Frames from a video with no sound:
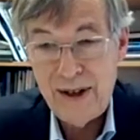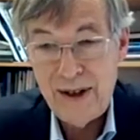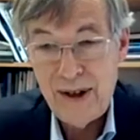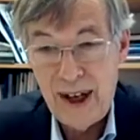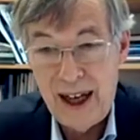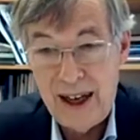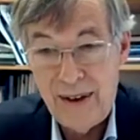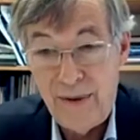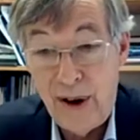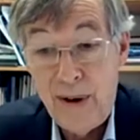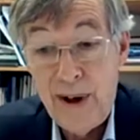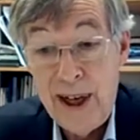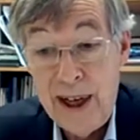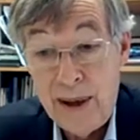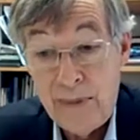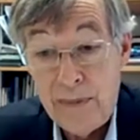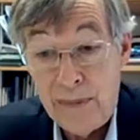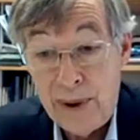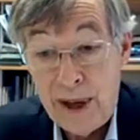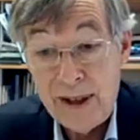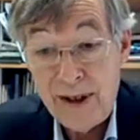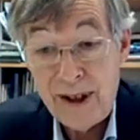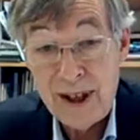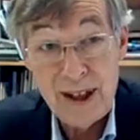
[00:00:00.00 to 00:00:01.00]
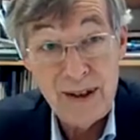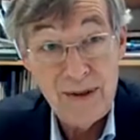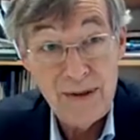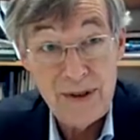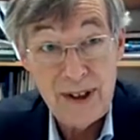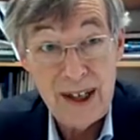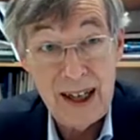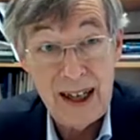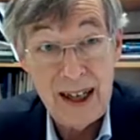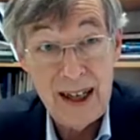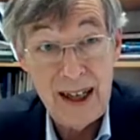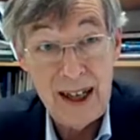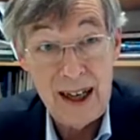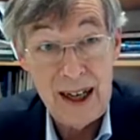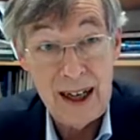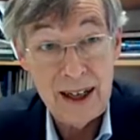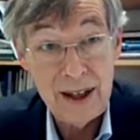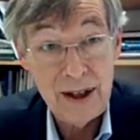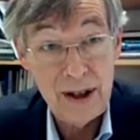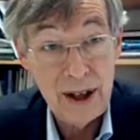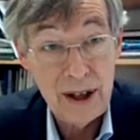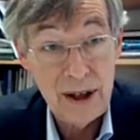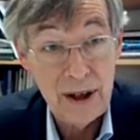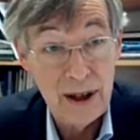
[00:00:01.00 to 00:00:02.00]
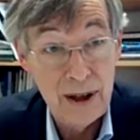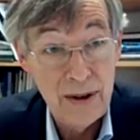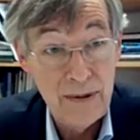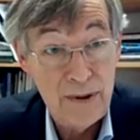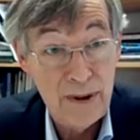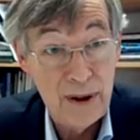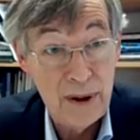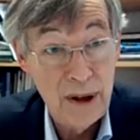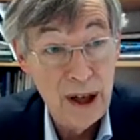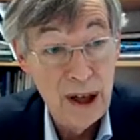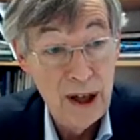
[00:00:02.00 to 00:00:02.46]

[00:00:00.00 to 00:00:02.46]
it's a very impressive article.